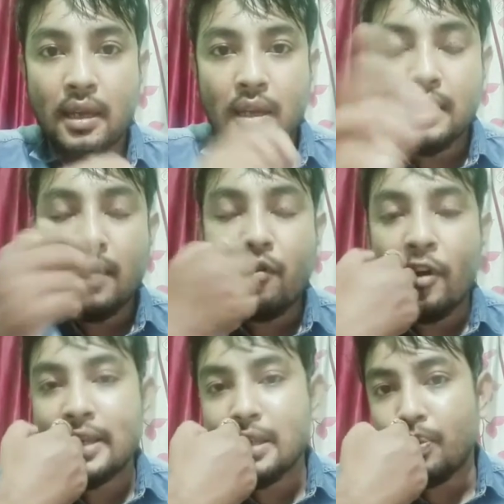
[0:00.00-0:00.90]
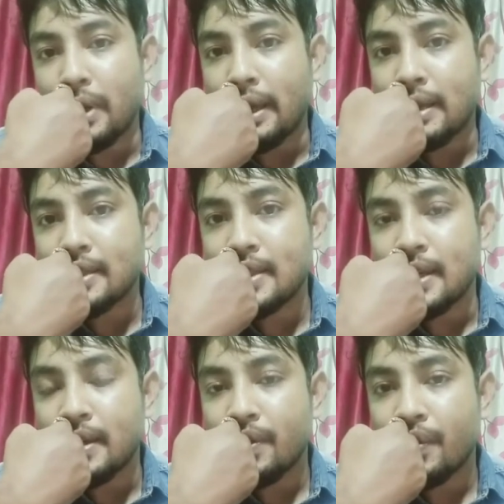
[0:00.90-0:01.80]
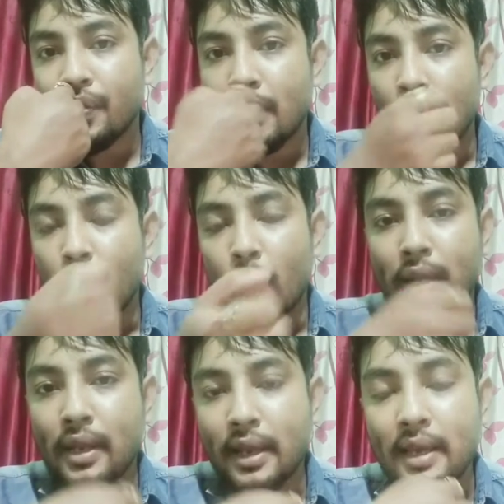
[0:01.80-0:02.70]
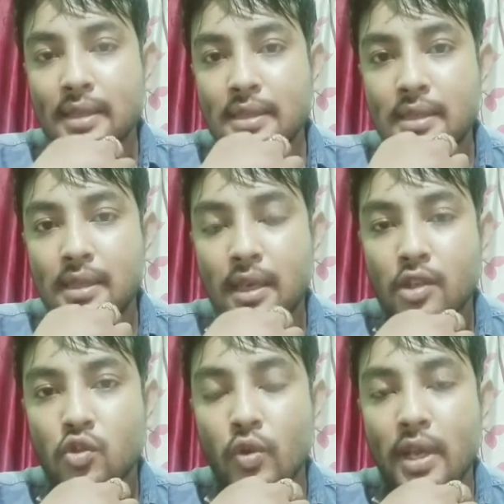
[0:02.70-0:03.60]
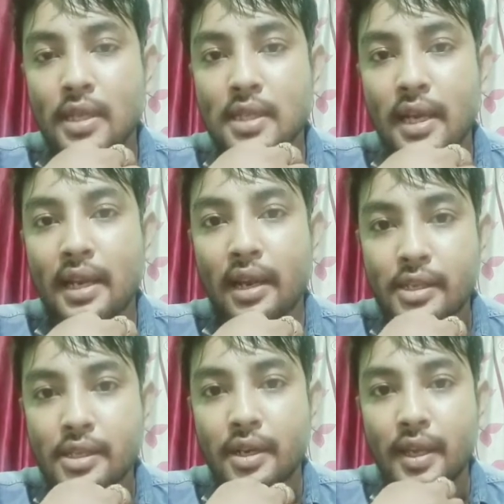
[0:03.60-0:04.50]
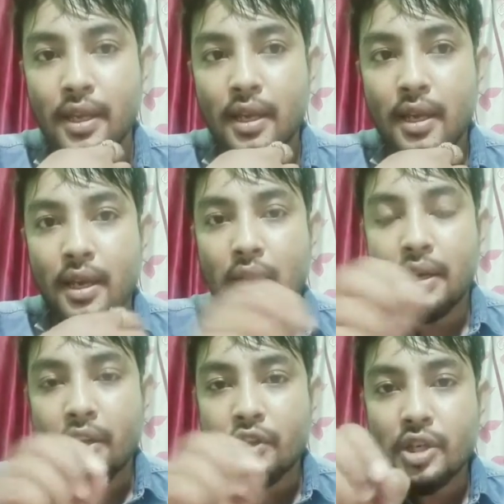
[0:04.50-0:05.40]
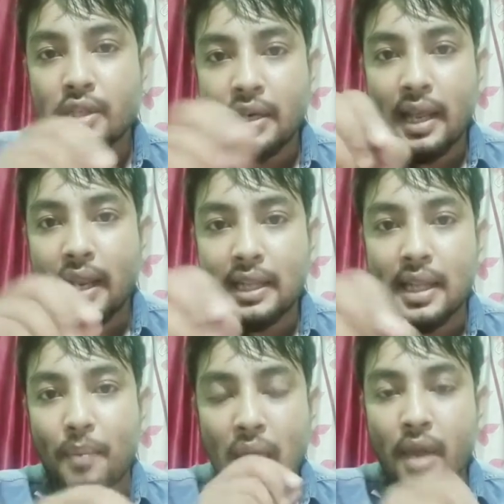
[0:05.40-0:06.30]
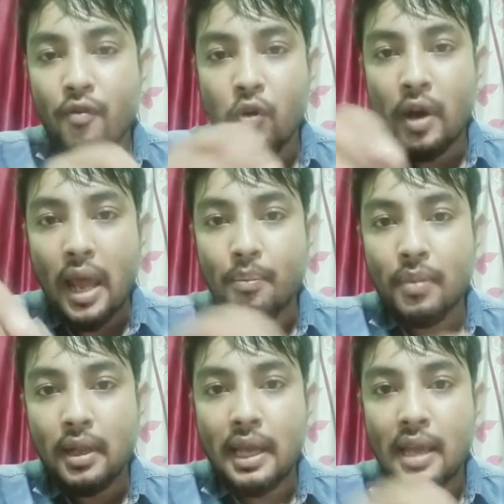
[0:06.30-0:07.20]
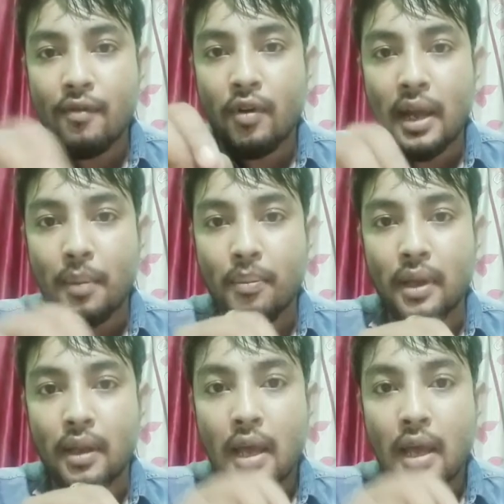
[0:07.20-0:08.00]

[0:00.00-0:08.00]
That for example, I can say, when the kids, students are in nursery, the teachers are telling them A for apple, A for apple.